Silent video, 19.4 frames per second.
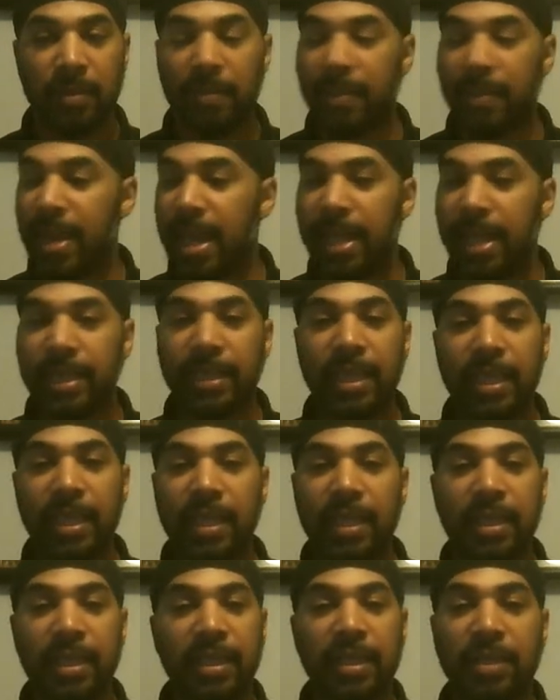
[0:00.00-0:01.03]
Man,
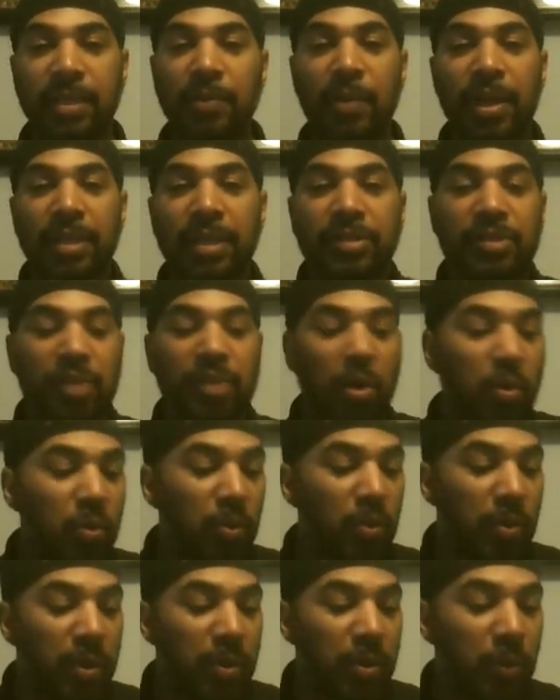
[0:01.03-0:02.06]
it's
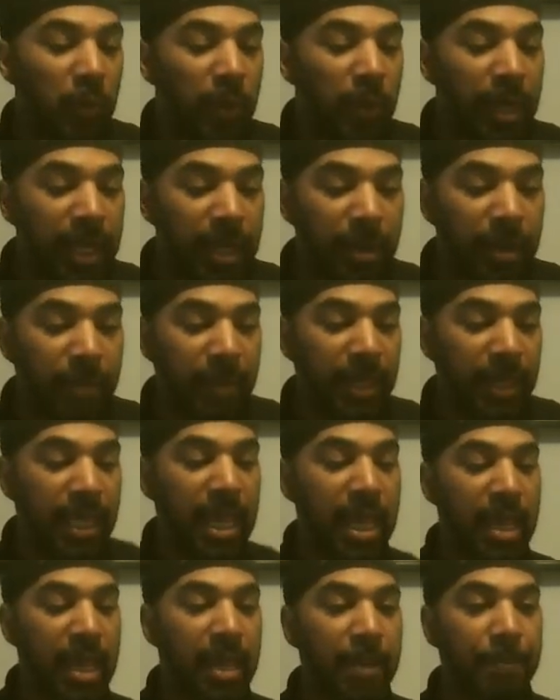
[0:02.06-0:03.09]
so real, but
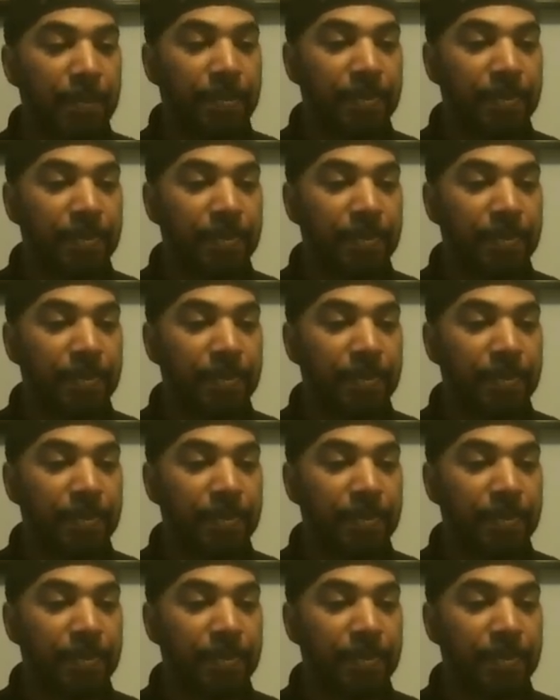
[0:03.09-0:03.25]
yet